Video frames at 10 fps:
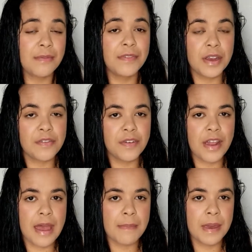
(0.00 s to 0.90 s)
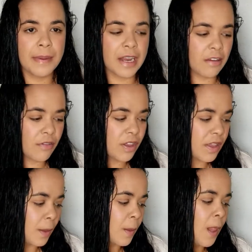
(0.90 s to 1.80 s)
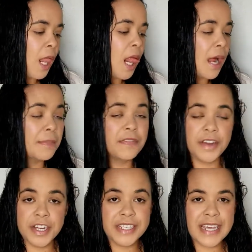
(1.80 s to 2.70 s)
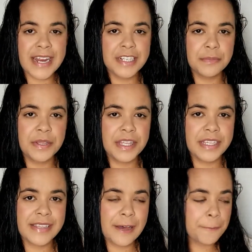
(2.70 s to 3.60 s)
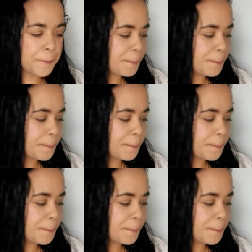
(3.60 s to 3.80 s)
I'm very, very happy about everything. I'm very excited to put these out.